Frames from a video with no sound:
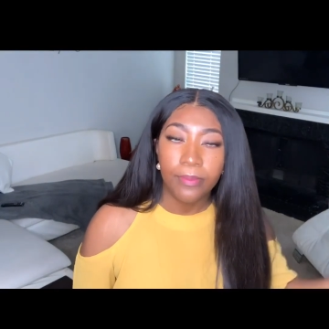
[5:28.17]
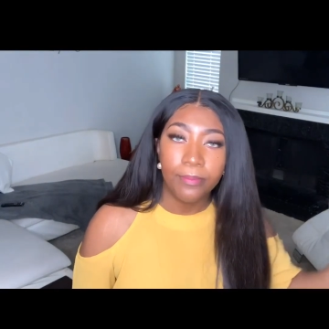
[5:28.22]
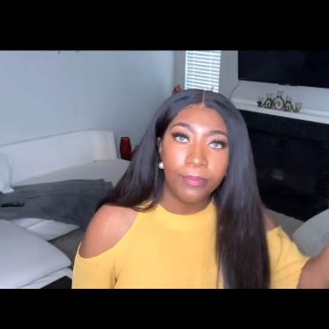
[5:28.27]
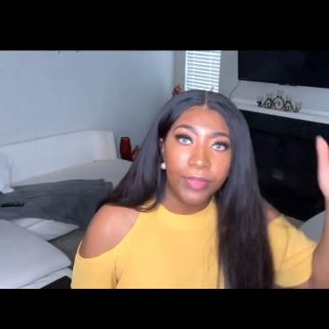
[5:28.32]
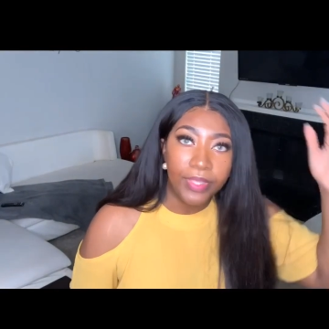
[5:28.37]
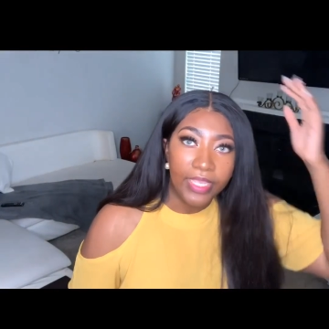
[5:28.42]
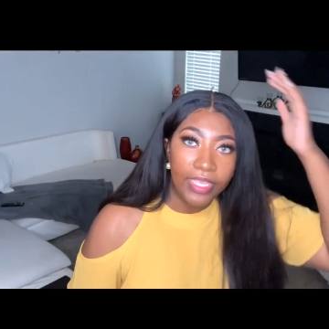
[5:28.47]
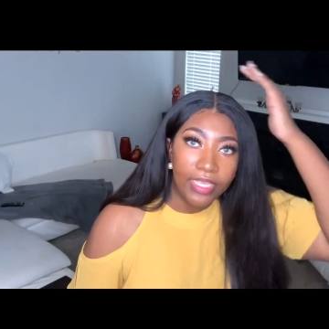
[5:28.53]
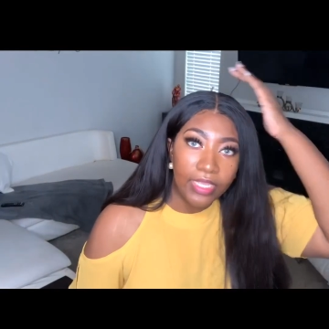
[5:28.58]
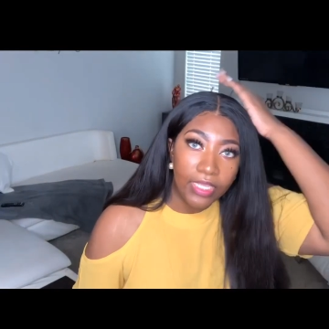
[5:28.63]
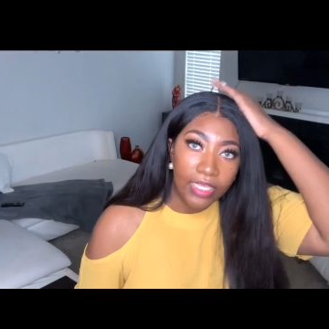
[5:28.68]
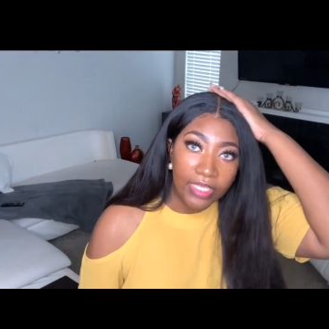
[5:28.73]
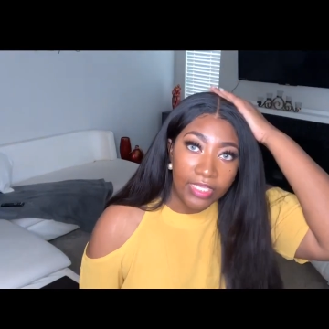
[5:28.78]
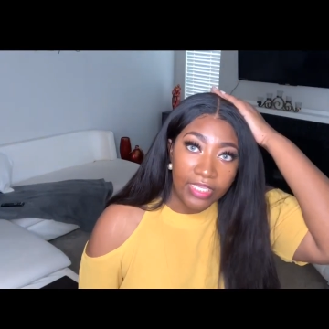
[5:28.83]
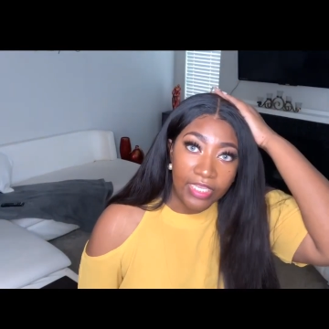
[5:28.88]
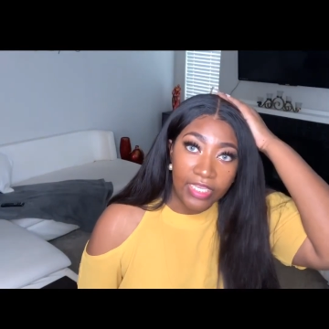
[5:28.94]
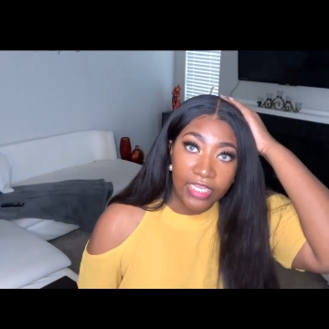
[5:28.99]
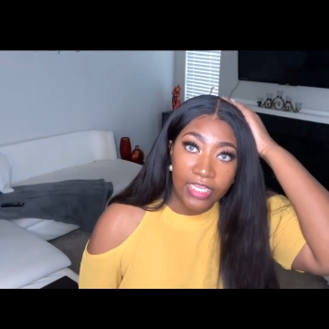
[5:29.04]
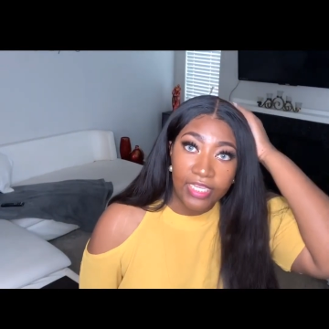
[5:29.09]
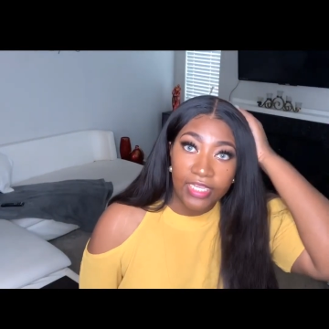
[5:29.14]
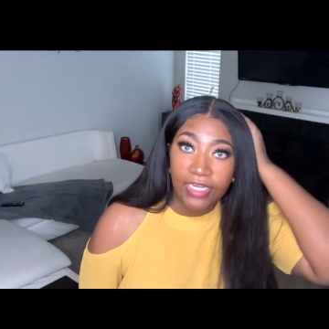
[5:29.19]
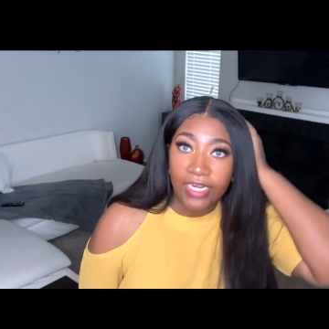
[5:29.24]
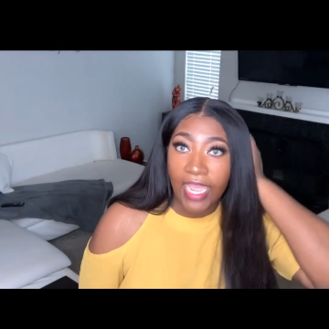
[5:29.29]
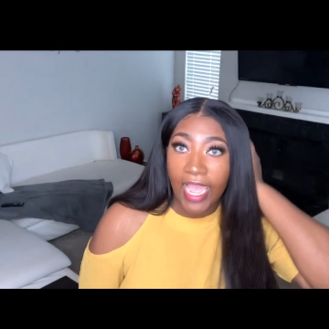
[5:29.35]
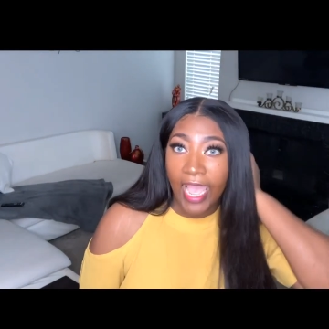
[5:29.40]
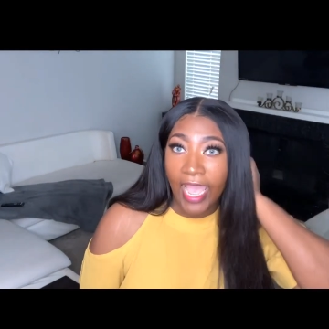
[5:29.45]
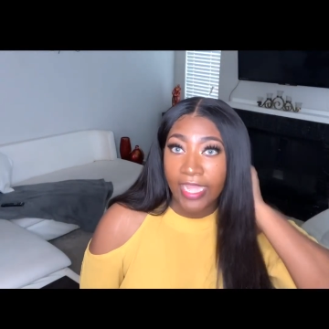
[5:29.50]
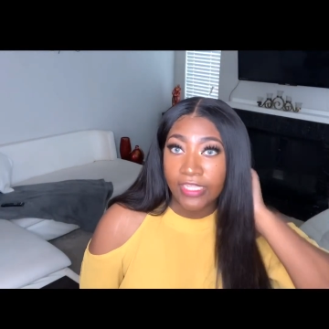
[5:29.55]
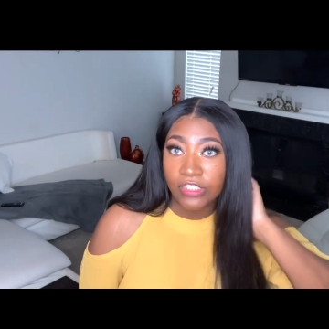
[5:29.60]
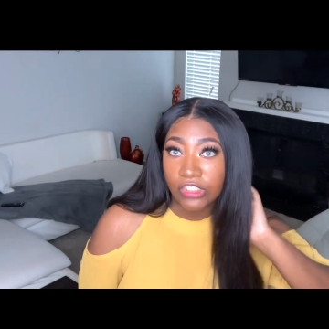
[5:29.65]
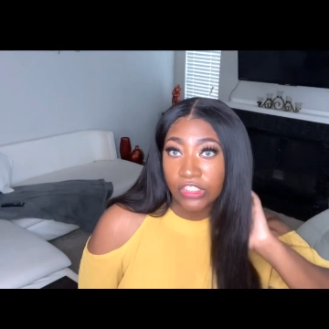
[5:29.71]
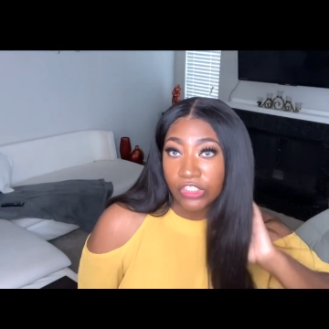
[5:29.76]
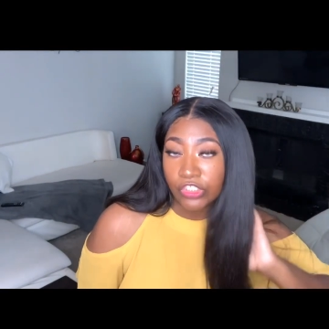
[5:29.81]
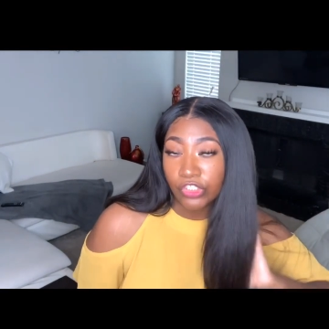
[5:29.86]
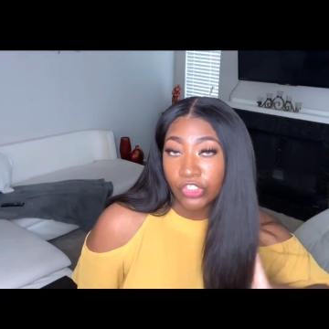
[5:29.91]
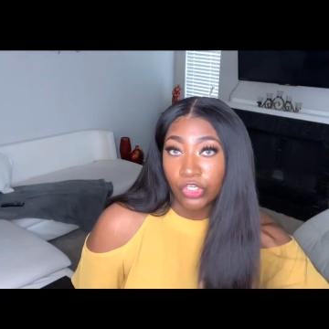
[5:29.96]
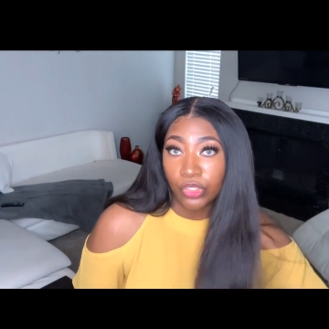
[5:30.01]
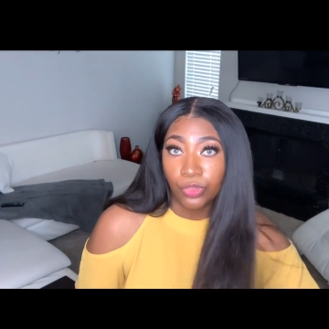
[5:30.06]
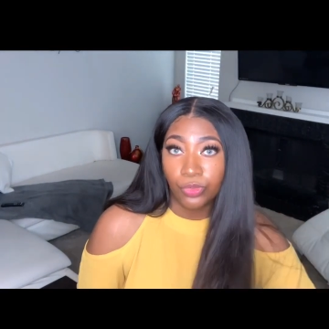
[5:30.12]
But again, I
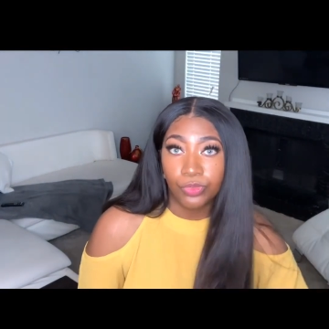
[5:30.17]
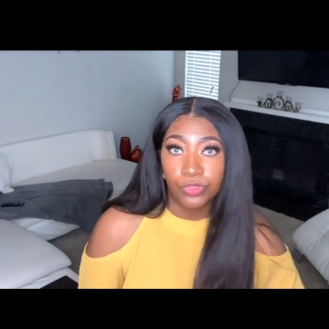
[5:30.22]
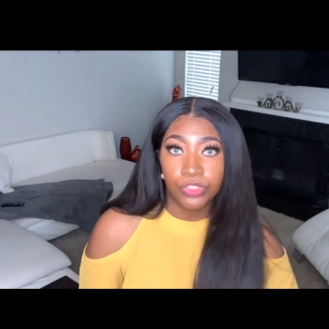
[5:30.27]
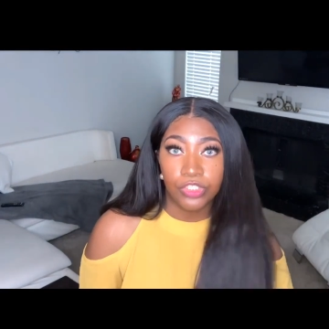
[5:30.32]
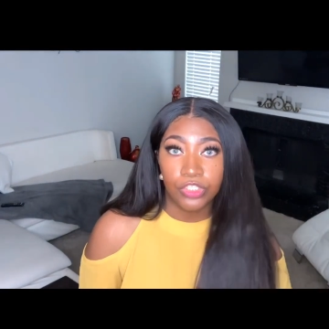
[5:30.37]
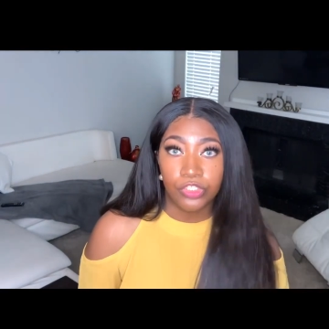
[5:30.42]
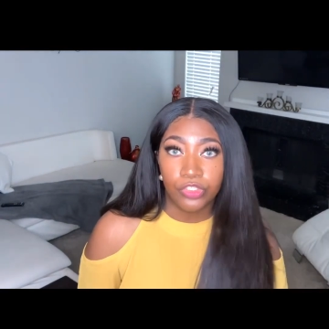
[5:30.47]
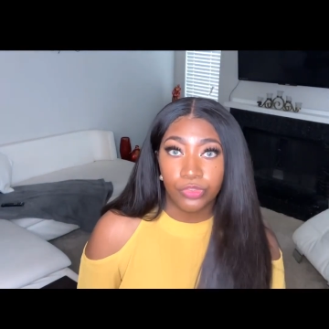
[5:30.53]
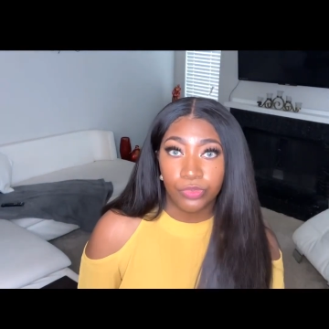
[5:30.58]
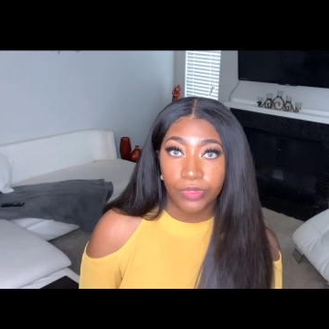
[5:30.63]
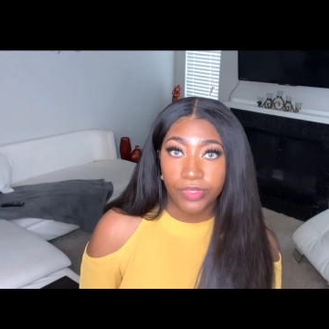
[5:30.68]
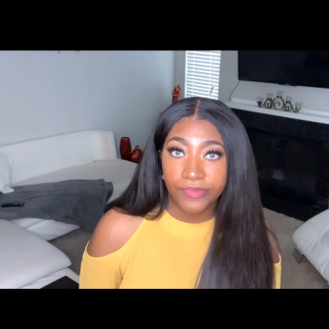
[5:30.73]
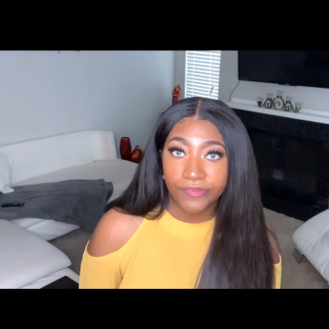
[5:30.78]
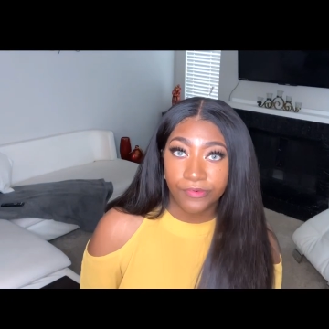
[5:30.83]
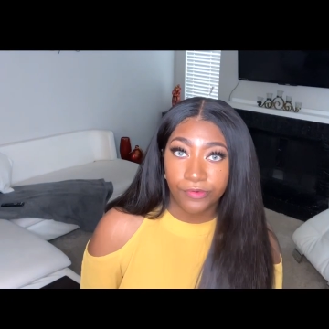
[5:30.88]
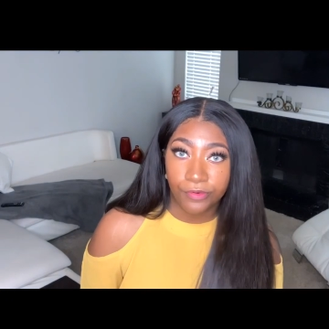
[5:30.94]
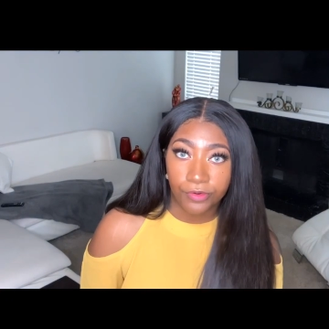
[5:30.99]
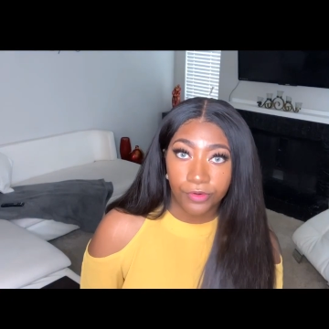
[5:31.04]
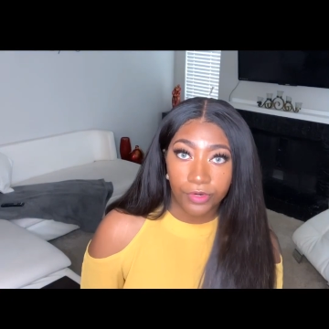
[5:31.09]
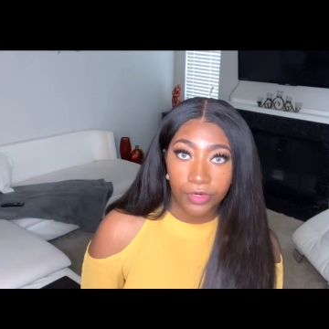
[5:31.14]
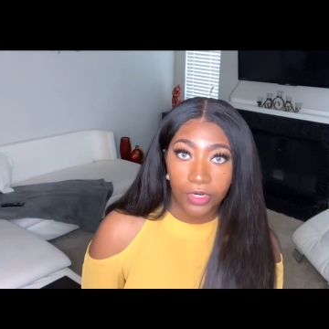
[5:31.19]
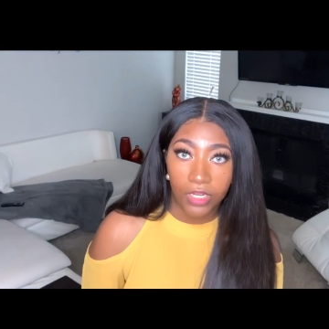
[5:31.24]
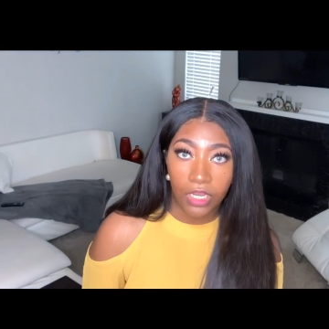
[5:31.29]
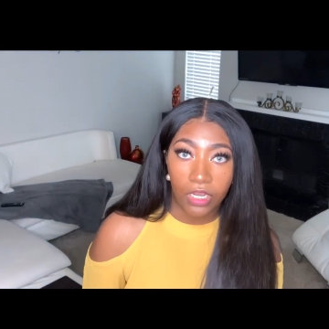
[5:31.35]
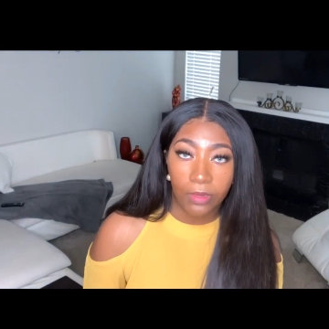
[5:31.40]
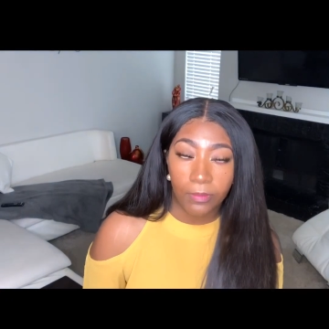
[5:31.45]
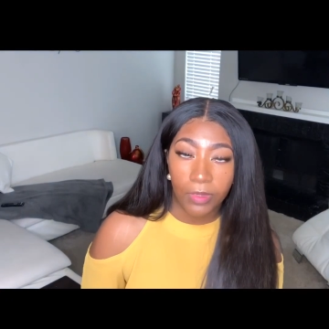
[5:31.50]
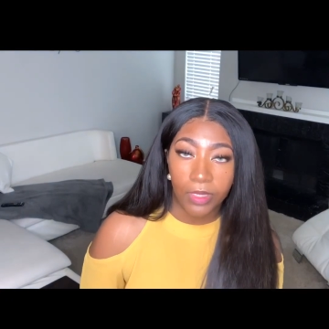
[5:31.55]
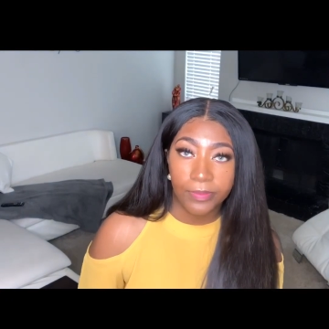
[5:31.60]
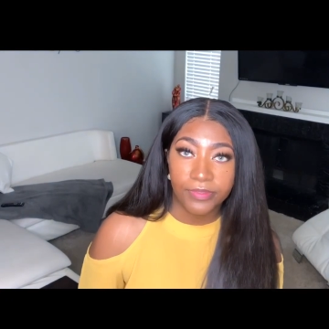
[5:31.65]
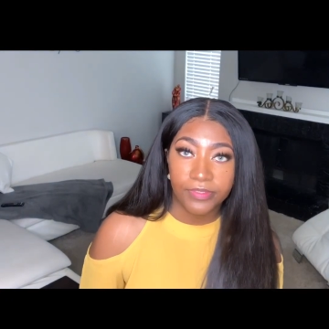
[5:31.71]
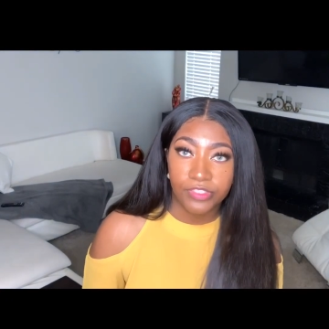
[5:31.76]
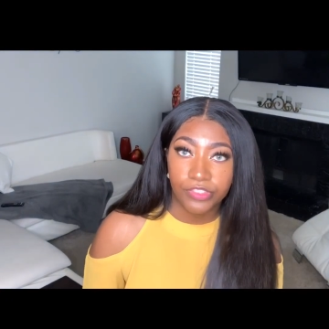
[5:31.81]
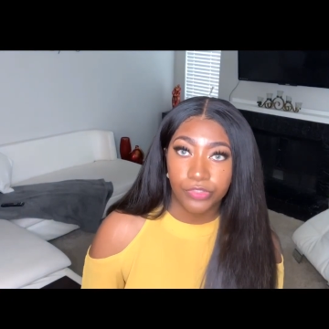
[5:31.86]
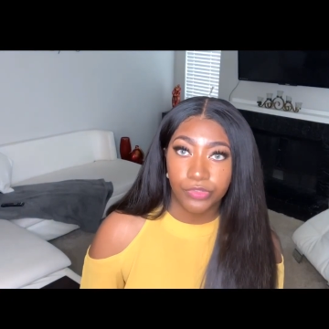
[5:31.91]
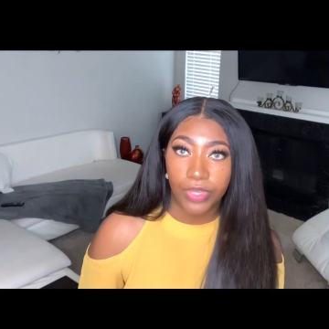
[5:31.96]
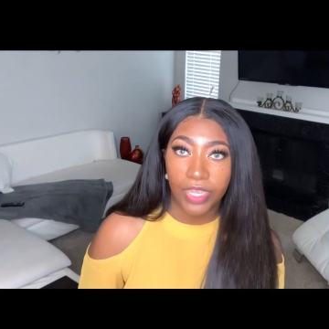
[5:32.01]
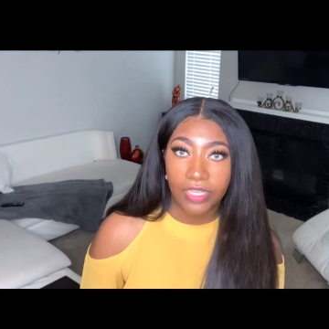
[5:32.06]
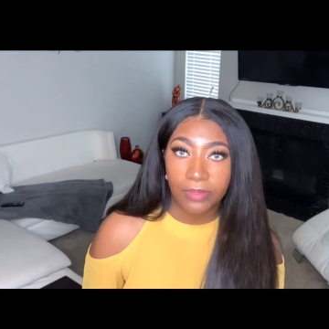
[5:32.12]
just chose to do it for up
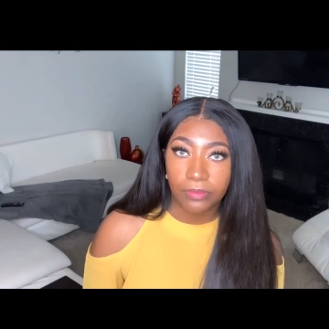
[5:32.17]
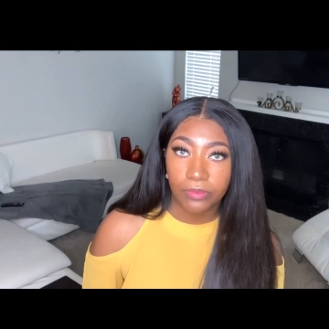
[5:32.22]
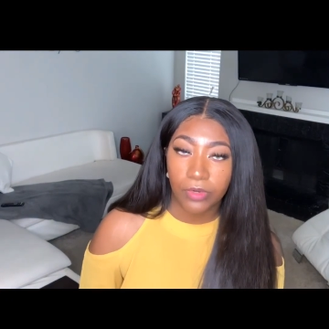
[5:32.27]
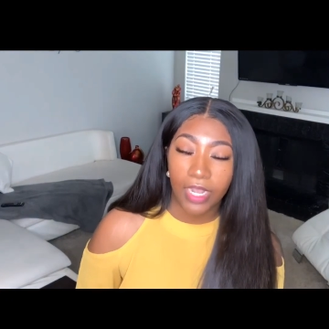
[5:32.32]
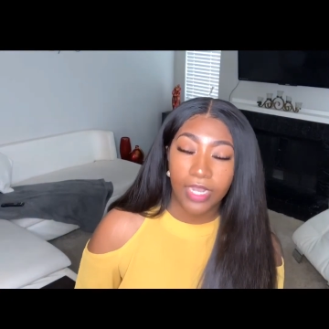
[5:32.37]
until April.